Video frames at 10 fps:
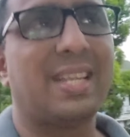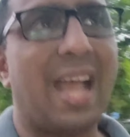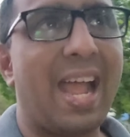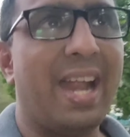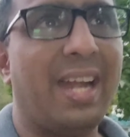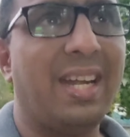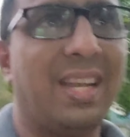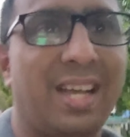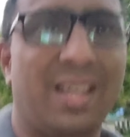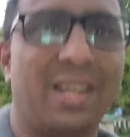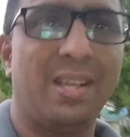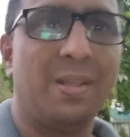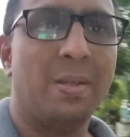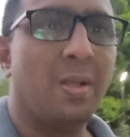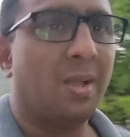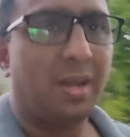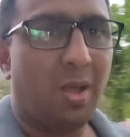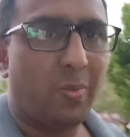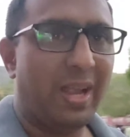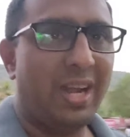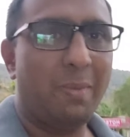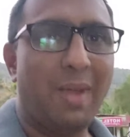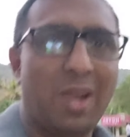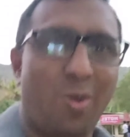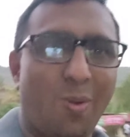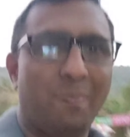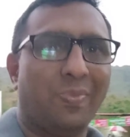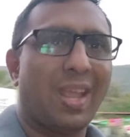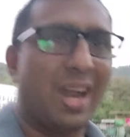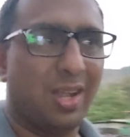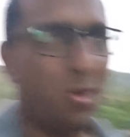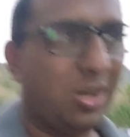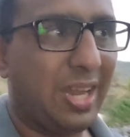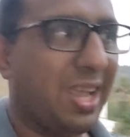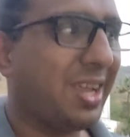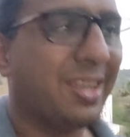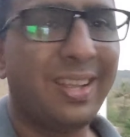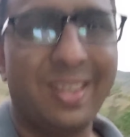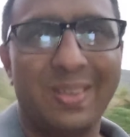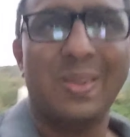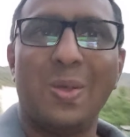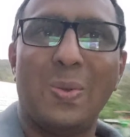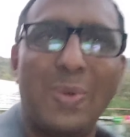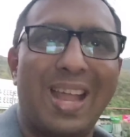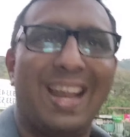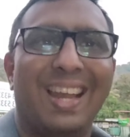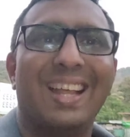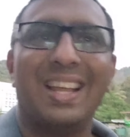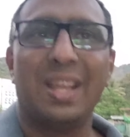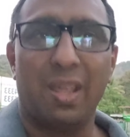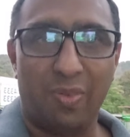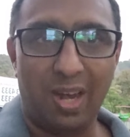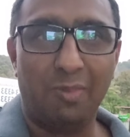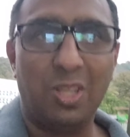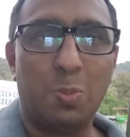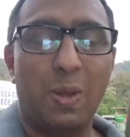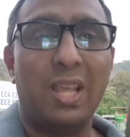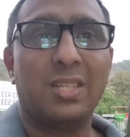and now we're heading back home. Had a good day. Well, if you love this place,